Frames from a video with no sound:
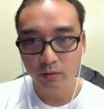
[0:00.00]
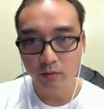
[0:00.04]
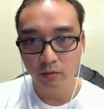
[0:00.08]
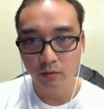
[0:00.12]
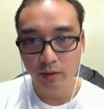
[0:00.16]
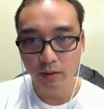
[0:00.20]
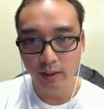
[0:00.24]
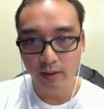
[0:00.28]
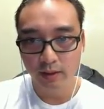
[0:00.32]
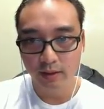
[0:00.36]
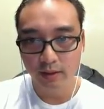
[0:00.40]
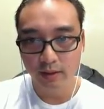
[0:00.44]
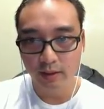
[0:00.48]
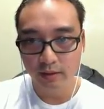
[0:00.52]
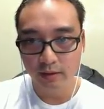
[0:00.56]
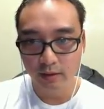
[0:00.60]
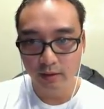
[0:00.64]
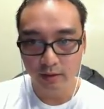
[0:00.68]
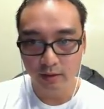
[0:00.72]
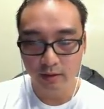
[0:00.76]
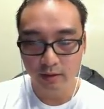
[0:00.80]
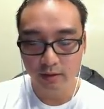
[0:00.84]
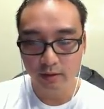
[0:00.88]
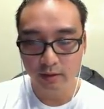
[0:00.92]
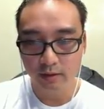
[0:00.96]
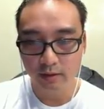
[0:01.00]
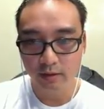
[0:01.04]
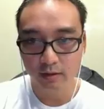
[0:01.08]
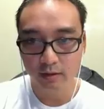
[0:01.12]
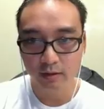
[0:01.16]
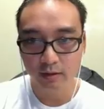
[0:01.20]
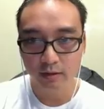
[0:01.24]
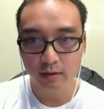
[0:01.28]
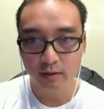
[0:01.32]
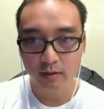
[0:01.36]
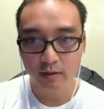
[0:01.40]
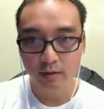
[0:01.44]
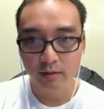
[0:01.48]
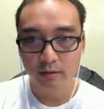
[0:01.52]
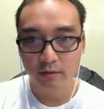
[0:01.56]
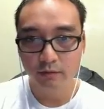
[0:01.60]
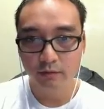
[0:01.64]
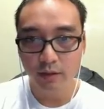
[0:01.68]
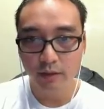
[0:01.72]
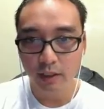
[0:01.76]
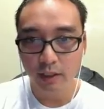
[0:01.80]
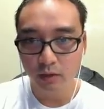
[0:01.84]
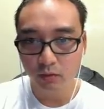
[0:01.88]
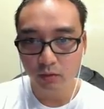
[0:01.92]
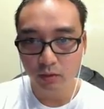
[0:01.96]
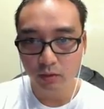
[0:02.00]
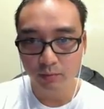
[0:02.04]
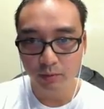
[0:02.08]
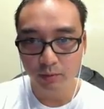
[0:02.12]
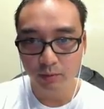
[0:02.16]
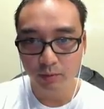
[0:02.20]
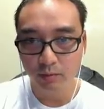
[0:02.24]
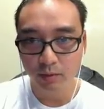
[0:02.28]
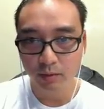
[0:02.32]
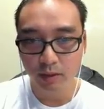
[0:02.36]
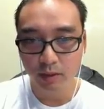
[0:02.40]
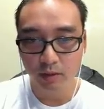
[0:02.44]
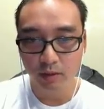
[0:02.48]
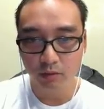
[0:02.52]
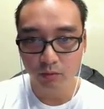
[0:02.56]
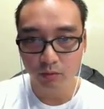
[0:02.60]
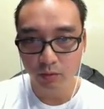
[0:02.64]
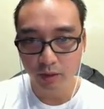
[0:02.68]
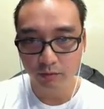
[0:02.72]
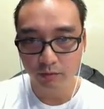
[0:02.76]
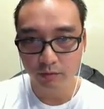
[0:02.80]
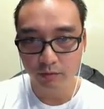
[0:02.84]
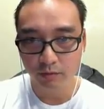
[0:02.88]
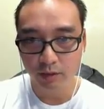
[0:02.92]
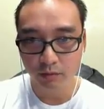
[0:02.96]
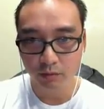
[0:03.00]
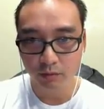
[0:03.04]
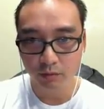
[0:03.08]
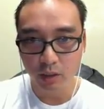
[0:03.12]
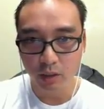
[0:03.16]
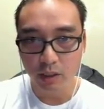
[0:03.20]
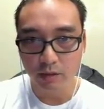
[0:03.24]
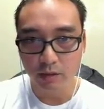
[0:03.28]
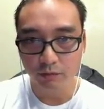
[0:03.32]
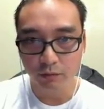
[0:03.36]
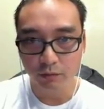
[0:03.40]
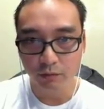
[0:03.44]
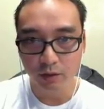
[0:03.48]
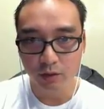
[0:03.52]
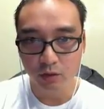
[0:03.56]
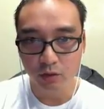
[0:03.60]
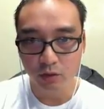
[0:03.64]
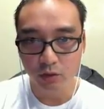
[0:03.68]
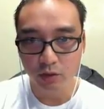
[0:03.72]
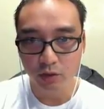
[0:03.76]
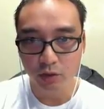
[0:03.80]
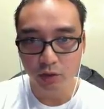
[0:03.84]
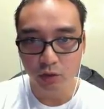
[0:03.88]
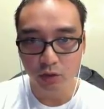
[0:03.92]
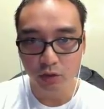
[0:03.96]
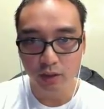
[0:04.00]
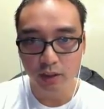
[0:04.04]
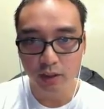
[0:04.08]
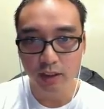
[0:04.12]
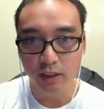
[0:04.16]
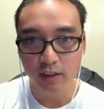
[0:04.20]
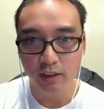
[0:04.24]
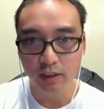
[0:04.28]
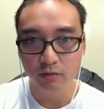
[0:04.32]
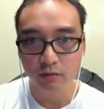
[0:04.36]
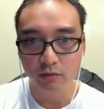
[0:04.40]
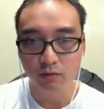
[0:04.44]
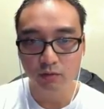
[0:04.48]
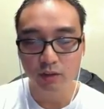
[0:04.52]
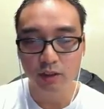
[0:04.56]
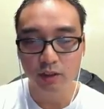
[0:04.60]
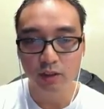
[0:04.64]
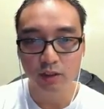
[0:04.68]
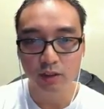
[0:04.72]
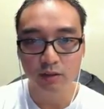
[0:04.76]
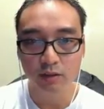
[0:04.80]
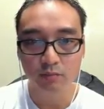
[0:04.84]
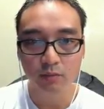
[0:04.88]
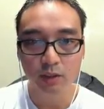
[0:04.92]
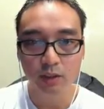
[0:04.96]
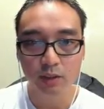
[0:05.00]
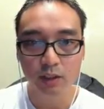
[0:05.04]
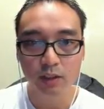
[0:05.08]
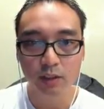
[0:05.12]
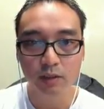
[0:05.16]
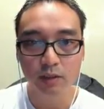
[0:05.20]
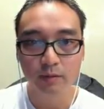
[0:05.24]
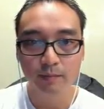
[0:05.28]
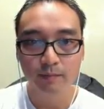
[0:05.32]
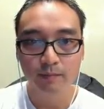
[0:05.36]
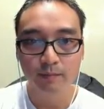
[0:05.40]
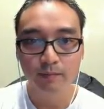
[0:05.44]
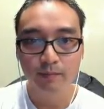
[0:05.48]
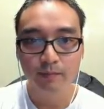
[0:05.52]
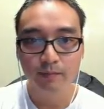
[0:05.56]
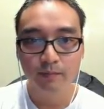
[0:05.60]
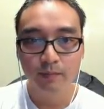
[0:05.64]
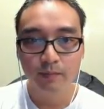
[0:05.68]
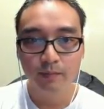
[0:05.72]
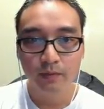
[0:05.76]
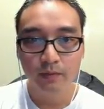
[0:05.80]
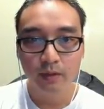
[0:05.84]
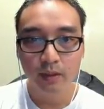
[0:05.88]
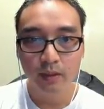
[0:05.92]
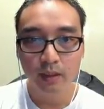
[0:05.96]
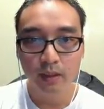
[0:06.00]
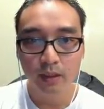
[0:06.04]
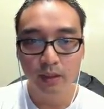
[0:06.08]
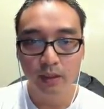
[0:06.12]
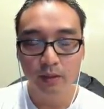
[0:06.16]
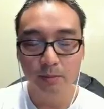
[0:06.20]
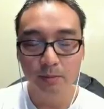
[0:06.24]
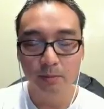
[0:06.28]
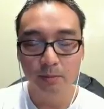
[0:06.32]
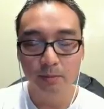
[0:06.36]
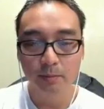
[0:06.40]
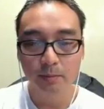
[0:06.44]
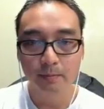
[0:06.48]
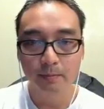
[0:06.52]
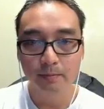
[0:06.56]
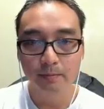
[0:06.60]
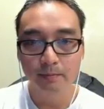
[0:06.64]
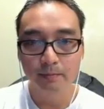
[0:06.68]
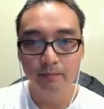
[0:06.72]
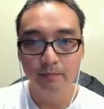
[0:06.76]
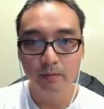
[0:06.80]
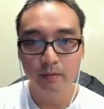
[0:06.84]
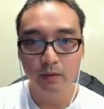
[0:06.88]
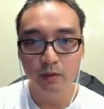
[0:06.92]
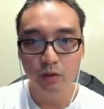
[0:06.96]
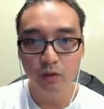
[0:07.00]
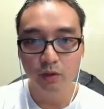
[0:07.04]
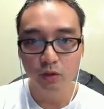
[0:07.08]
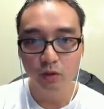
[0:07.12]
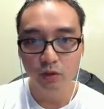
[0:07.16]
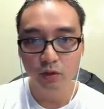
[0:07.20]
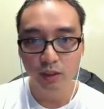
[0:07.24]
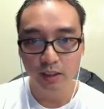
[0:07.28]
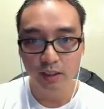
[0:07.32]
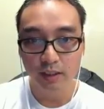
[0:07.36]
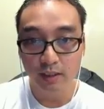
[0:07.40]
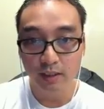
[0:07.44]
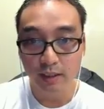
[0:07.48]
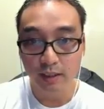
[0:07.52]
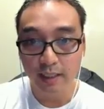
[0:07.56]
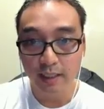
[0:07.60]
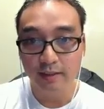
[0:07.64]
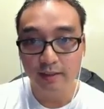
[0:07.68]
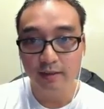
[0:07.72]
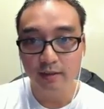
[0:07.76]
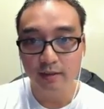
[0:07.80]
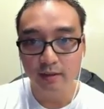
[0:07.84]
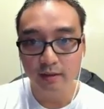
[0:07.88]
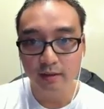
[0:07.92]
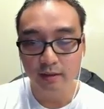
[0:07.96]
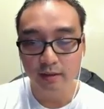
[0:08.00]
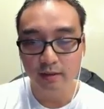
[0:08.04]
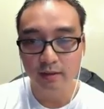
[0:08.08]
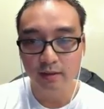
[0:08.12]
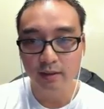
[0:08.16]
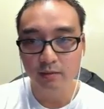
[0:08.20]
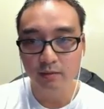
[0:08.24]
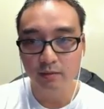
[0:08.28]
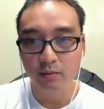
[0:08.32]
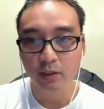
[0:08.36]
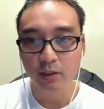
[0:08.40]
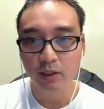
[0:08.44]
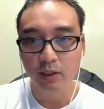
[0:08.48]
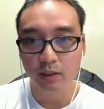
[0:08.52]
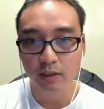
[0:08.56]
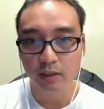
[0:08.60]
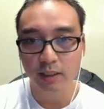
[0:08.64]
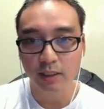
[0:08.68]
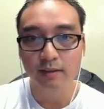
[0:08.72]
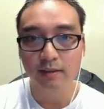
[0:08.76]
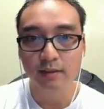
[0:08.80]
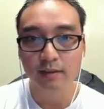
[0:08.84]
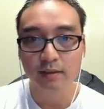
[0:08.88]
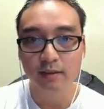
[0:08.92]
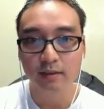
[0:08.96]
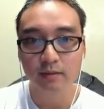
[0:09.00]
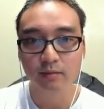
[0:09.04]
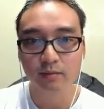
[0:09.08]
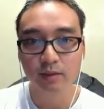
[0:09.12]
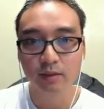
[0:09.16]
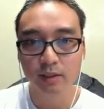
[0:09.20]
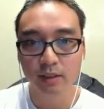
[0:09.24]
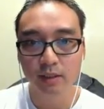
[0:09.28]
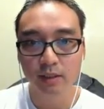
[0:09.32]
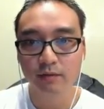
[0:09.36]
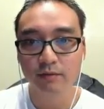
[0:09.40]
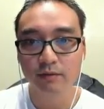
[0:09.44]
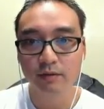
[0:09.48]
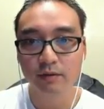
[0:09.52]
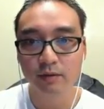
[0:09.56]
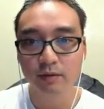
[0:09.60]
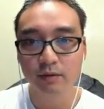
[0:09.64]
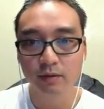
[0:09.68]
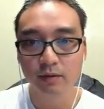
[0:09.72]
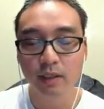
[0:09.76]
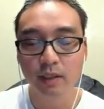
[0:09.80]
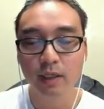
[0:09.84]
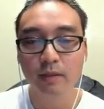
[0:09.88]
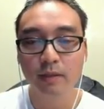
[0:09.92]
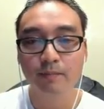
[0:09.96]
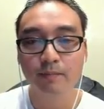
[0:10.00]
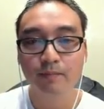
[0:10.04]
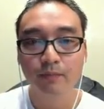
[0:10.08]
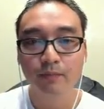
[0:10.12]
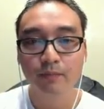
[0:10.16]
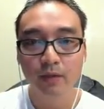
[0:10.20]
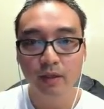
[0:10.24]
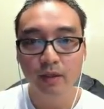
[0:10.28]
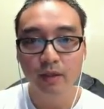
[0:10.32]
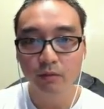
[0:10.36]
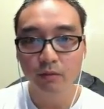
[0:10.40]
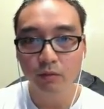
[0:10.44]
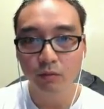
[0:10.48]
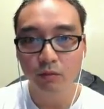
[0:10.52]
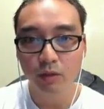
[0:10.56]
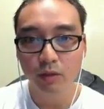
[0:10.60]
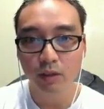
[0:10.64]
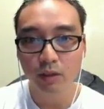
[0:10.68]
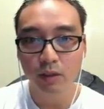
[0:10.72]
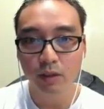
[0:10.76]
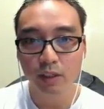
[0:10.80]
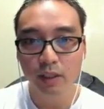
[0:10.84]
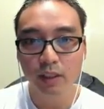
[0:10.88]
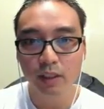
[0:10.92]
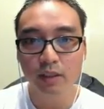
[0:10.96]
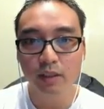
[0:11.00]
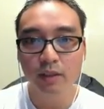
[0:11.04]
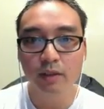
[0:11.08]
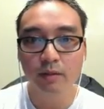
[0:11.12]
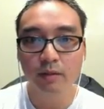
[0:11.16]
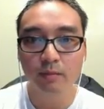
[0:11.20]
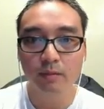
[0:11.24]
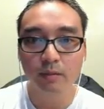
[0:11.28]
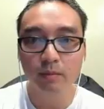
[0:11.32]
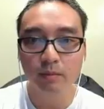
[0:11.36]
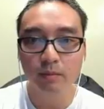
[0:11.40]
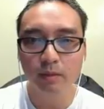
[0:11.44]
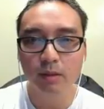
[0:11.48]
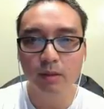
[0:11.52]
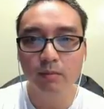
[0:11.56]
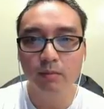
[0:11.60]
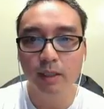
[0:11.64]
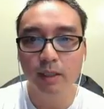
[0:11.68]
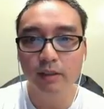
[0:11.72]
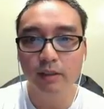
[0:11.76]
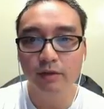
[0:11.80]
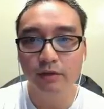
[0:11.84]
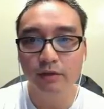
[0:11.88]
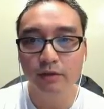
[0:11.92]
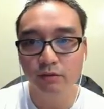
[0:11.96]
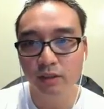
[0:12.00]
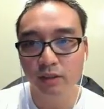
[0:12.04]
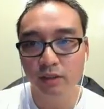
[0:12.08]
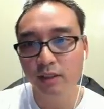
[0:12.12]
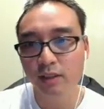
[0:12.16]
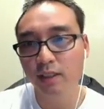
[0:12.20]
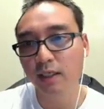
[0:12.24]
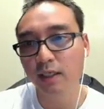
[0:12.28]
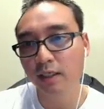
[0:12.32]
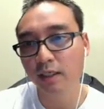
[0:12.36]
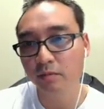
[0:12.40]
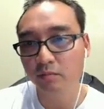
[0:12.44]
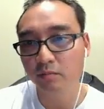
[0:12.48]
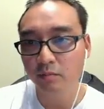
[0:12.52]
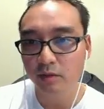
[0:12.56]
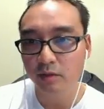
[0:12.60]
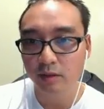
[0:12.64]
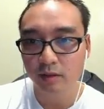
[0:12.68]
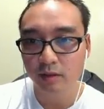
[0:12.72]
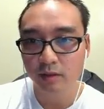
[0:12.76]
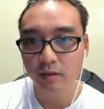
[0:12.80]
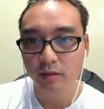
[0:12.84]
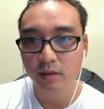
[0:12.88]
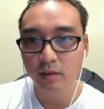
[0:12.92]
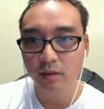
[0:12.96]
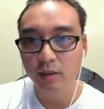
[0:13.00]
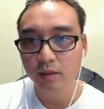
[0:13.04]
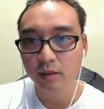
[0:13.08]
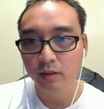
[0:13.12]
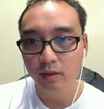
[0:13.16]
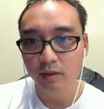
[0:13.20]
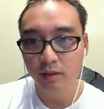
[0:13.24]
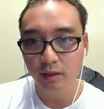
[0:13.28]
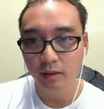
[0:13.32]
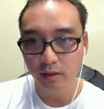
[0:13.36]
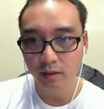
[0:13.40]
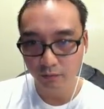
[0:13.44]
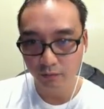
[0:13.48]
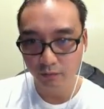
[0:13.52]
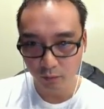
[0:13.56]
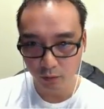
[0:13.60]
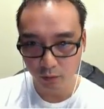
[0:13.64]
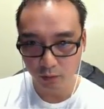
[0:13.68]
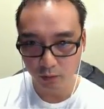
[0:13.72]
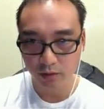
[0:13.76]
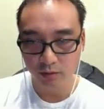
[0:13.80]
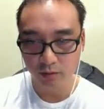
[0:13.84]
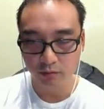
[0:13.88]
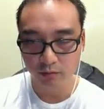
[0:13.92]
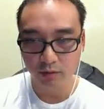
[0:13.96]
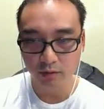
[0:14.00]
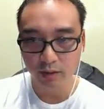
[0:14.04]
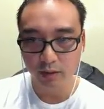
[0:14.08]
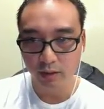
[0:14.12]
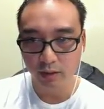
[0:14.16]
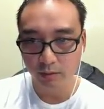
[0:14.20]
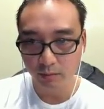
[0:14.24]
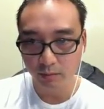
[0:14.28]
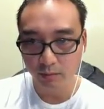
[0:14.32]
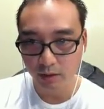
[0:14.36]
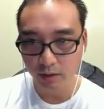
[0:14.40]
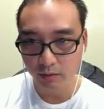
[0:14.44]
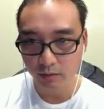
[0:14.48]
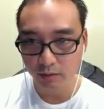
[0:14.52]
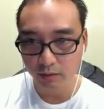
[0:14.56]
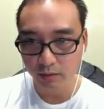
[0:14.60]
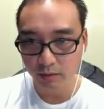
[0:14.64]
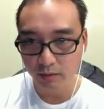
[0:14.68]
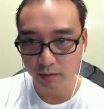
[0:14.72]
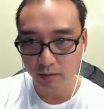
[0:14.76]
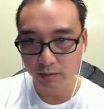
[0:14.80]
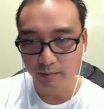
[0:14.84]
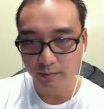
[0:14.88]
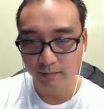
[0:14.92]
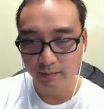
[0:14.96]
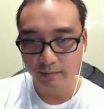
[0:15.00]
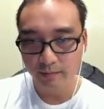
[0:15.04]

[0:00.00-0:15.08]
with a dentist follow-up email or whatever they were offering. So in your case, it would just be the classes, the CPR classes themselves. Okay, and we want to hit them about 3 times, like the first 3 emails.